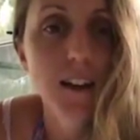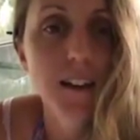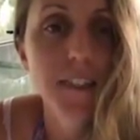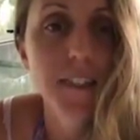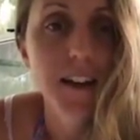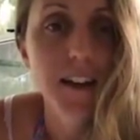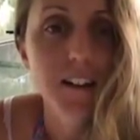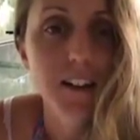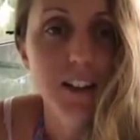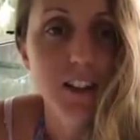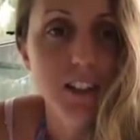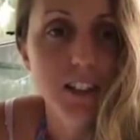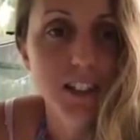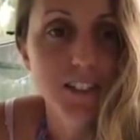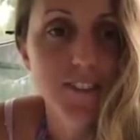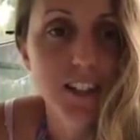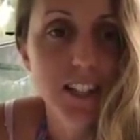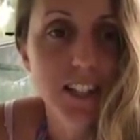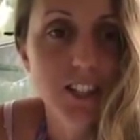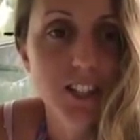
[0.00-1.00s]
There are lots
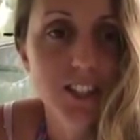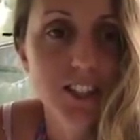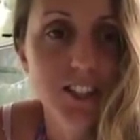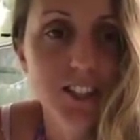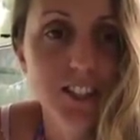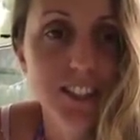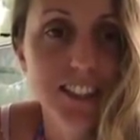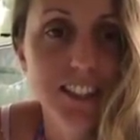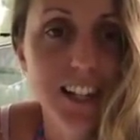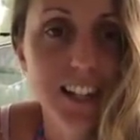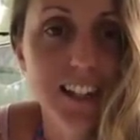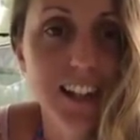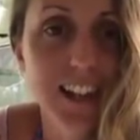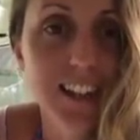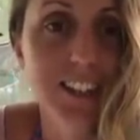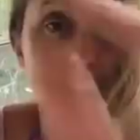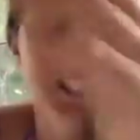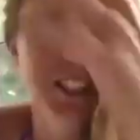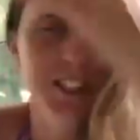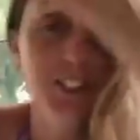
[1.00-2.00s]
of industries I'd
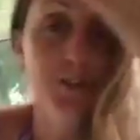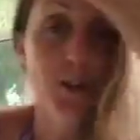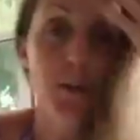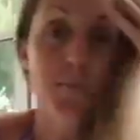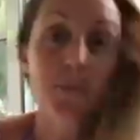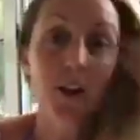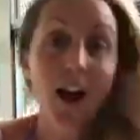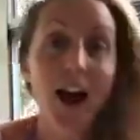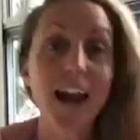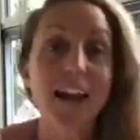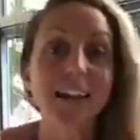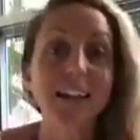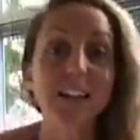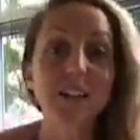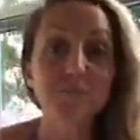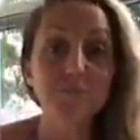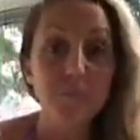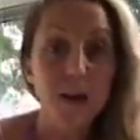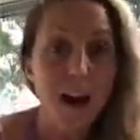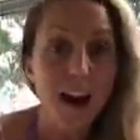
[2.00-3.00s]
like to disrupt. I can
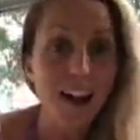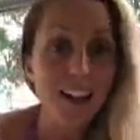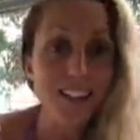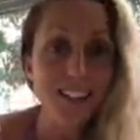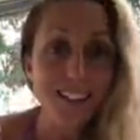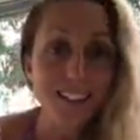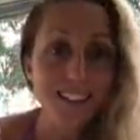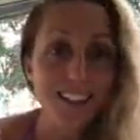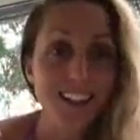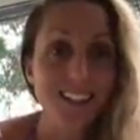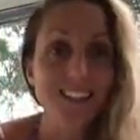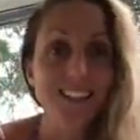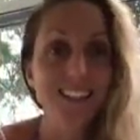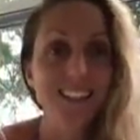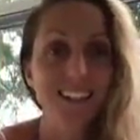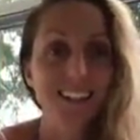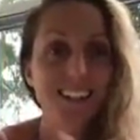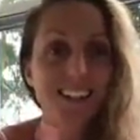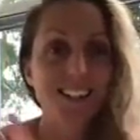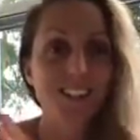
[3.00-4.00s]
imagine,
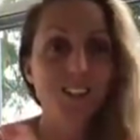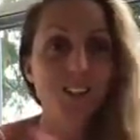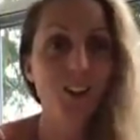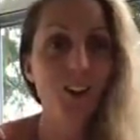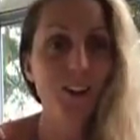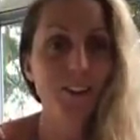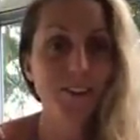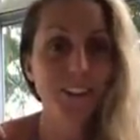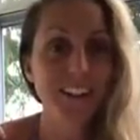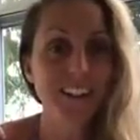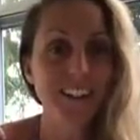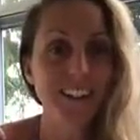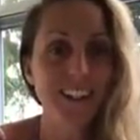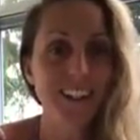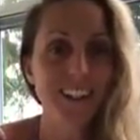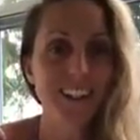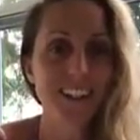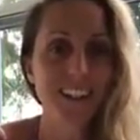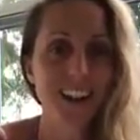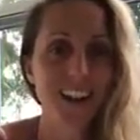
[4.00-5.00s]
Leslie, so
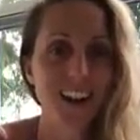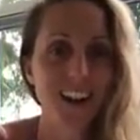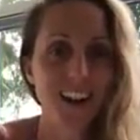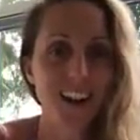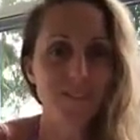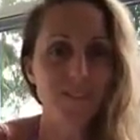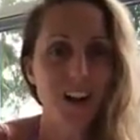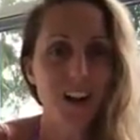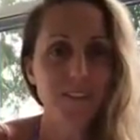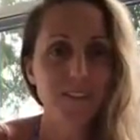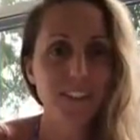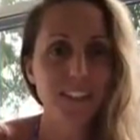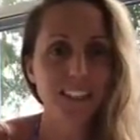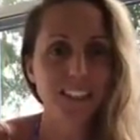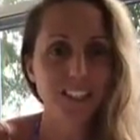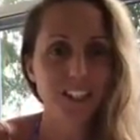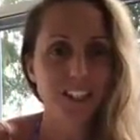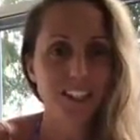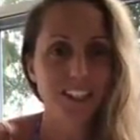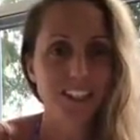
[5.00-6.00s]
many. I'm in
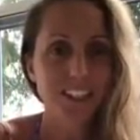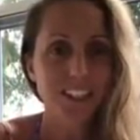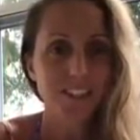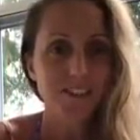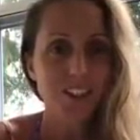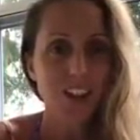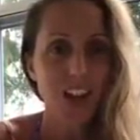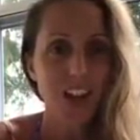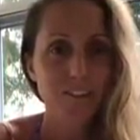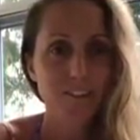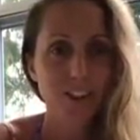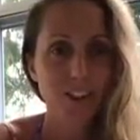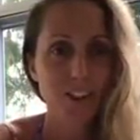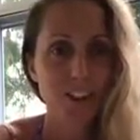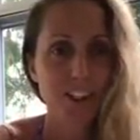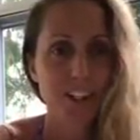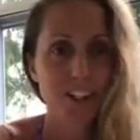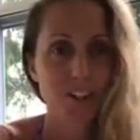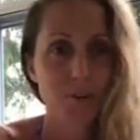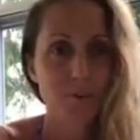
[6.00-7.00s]
the trenches of life
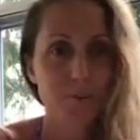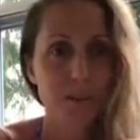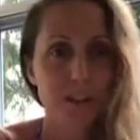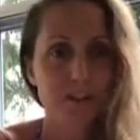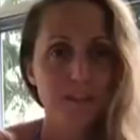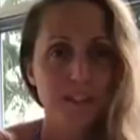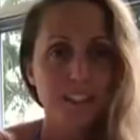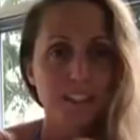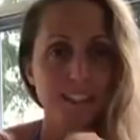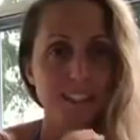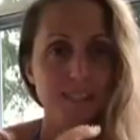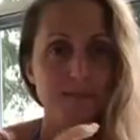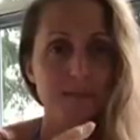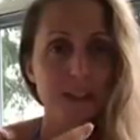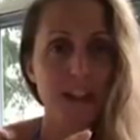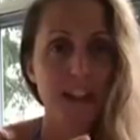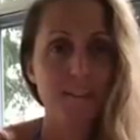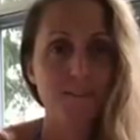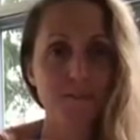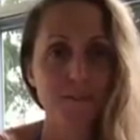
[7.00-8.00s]
learning on minimalism
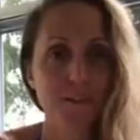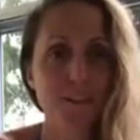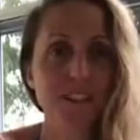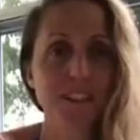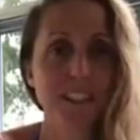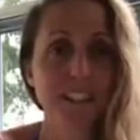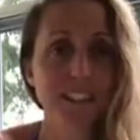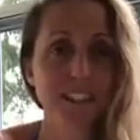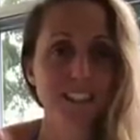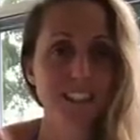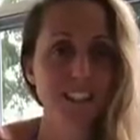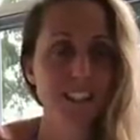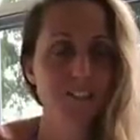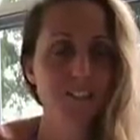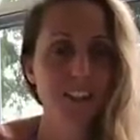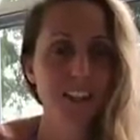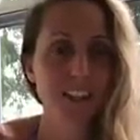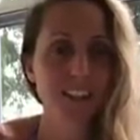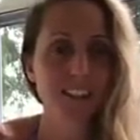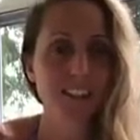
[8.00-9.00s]
and food
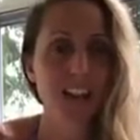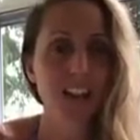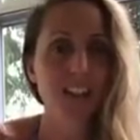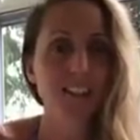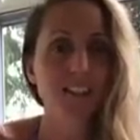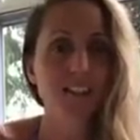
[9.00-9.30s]
sensitivities.